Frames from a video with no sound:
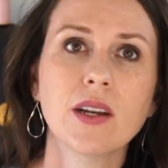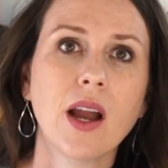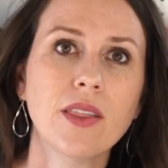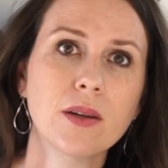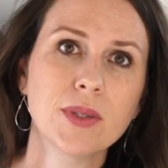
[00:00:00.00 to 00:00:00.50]
Your
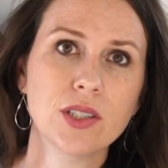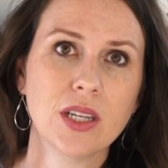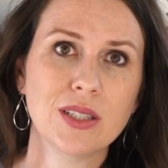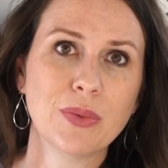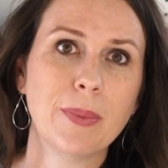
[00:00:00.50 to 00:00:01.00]
other
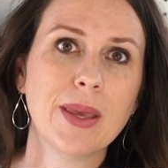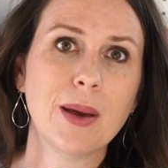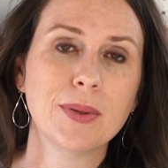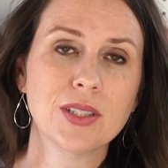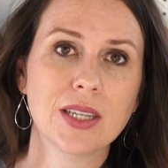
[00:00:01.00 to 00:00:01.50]
machines will be
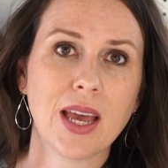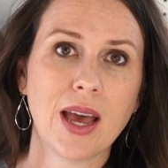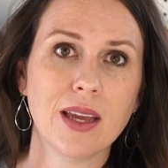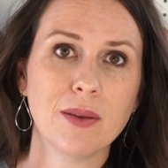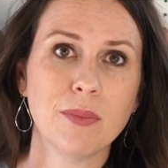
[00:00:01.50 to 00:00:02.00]
able to
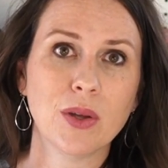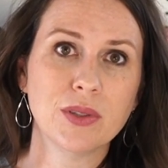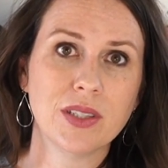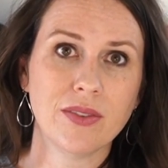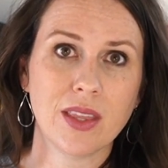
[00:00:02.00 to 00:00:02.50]
cut
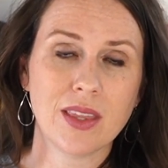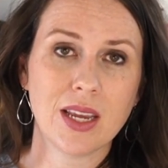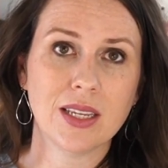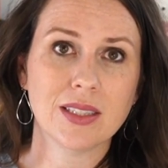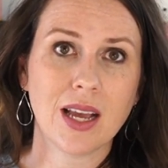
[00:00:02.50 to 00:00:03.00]
most of the
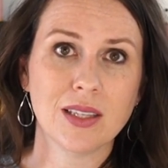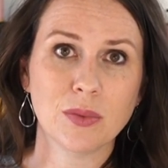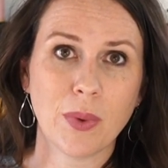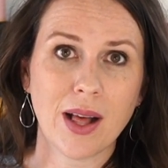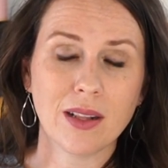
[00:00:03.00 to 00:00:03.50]
things as
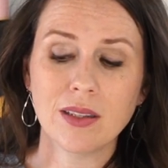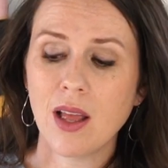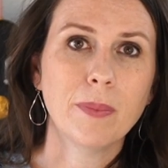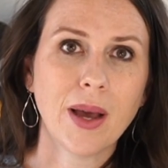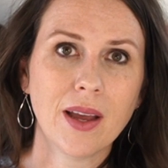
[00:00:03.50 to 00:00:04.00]
well,
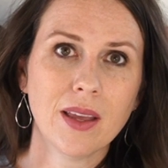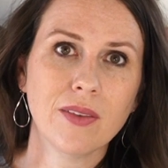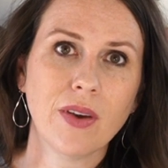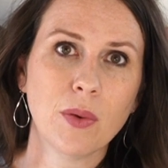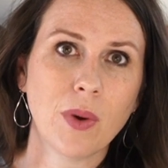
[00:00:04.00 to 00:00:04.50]
but
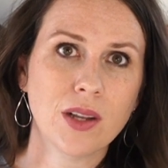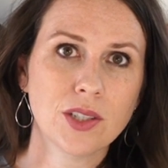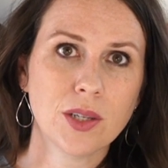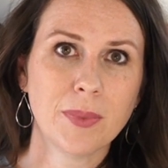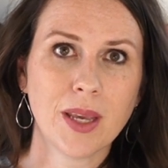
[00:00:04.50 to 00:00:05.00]
if I want
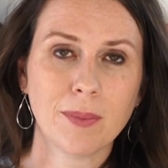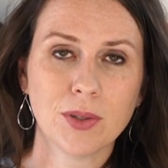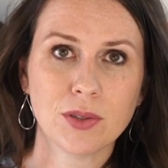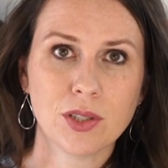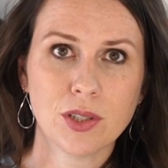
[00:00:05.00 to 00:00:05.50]
to be
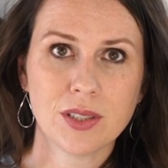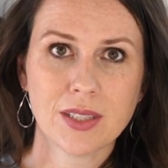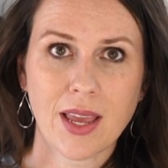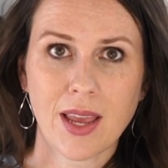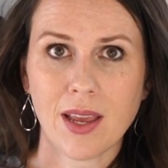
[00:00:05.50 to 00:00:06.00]
able to
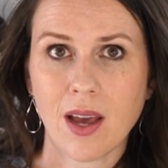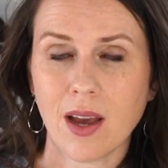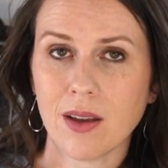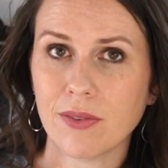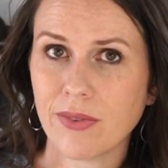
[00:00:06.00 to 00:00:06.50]
say
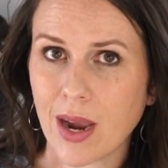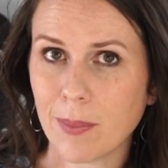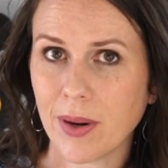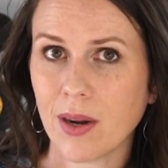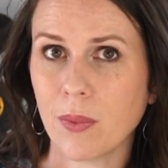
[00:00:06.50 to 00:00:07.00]
cut
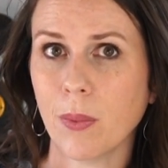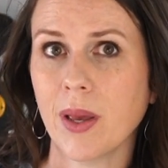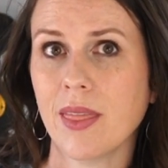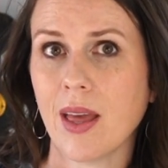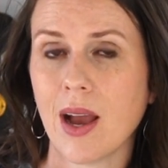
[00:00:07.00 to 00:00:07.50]
fabric
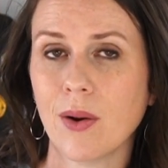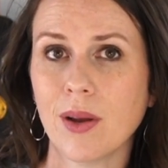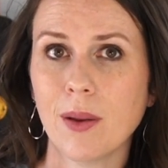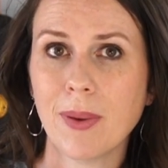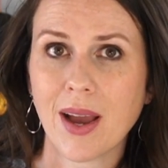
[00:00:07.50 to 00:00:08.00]

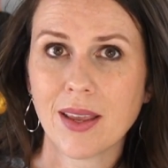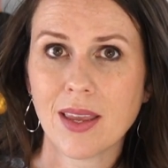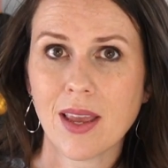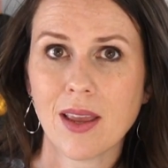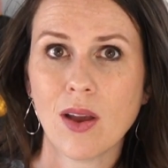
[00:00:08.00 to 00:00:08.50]
without a
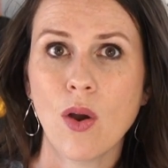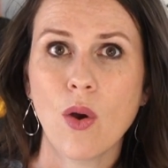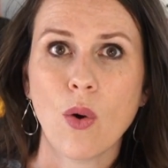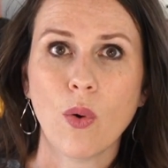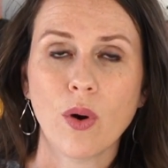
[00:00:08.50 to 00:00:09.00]
backing
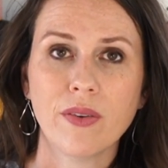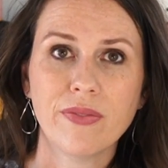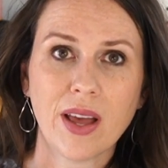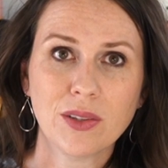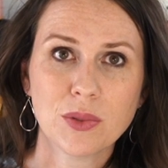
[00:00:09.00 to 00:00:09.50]
or
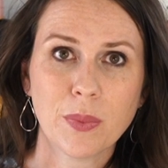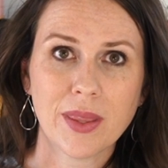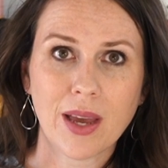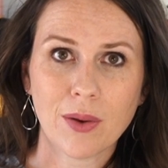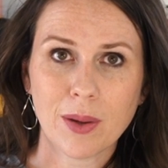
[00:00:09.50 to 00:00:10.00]
felt
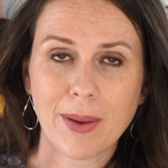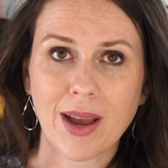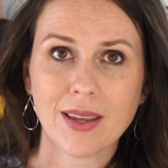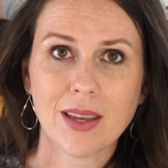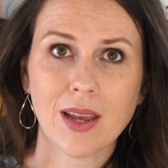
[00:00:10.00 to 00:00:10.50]
without a
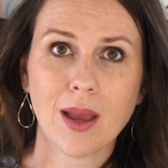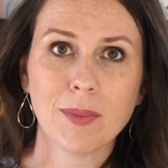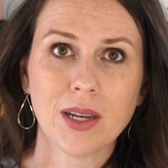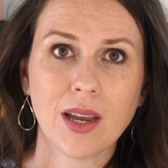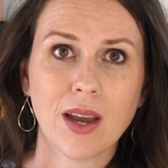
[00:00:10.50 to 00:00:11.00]
backing, I'm
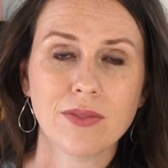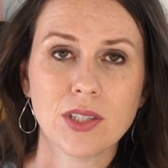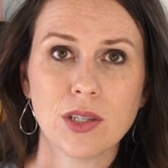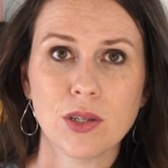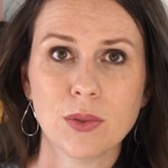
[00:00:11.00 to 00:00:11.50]
gonna have
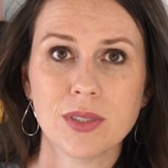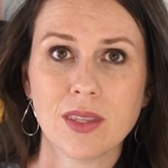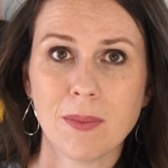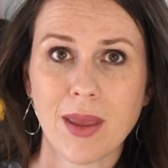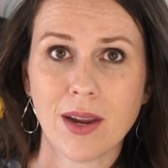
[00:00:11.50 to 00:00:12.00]
to use
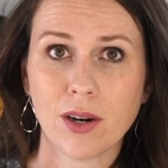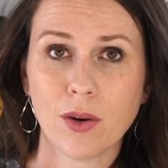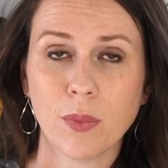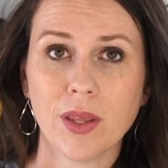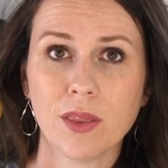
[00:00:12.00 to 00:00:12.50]
the
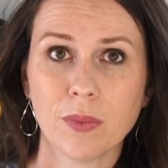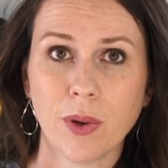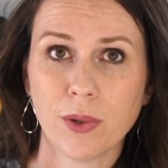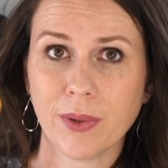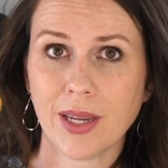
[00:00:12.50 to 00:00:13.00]
maker with the
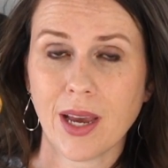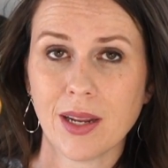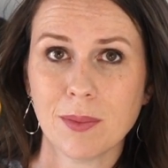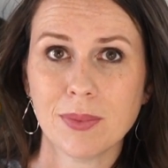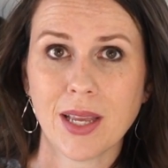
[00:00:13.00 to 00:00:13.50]
rotary
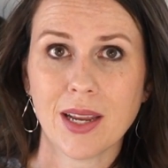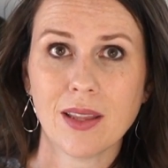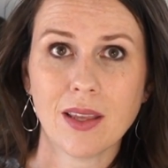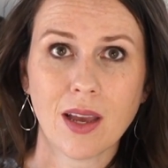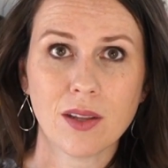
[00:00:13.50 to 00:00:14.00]
cutting
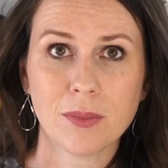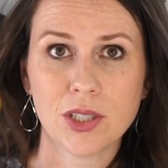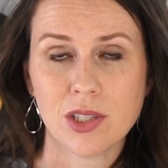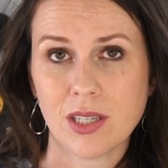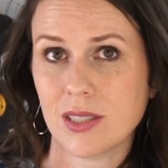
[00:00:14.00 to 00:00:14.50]
blade. The other
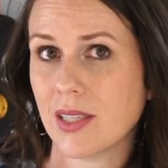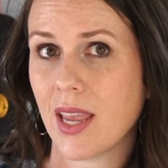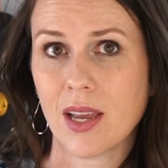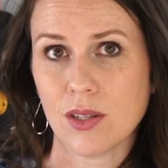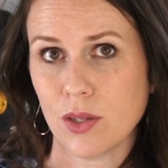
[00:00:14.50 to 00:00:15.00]
machines
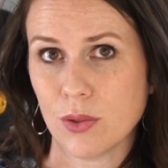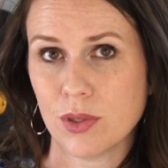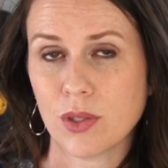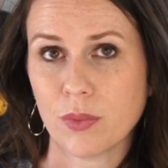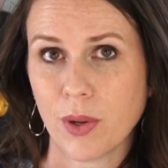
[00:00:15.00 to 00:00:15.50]
can't
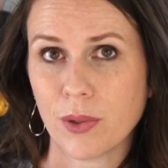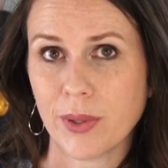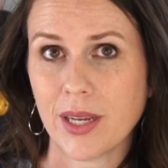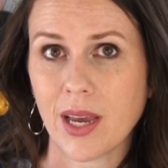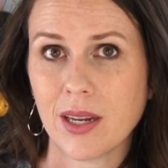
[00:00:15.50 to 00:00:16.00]
use the
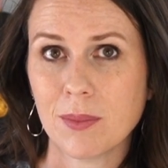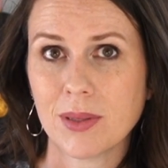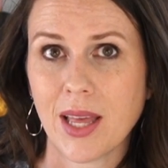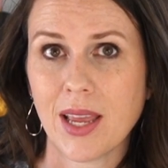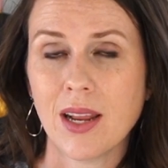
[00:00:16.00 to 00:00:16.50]
rotary cutting
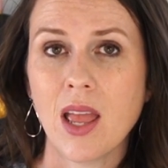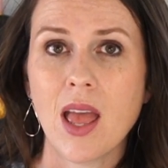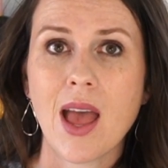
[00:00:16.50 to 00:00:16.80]
blade.